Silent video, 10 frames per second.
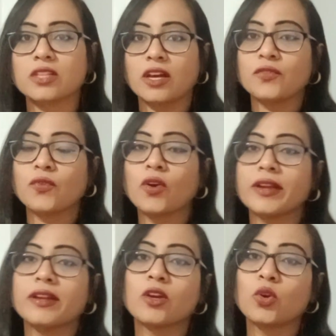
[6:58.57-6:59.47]
if you are
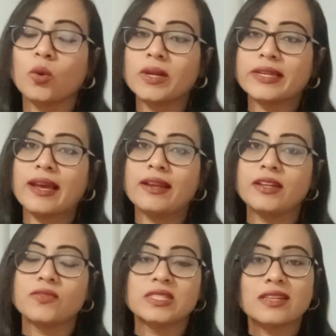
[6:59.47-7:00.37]
in a global talent
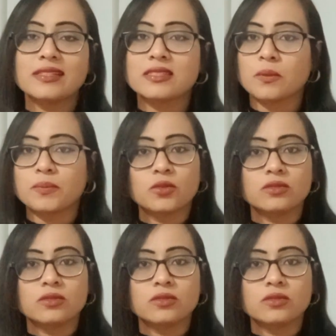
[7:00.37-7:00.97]
visa, it's up to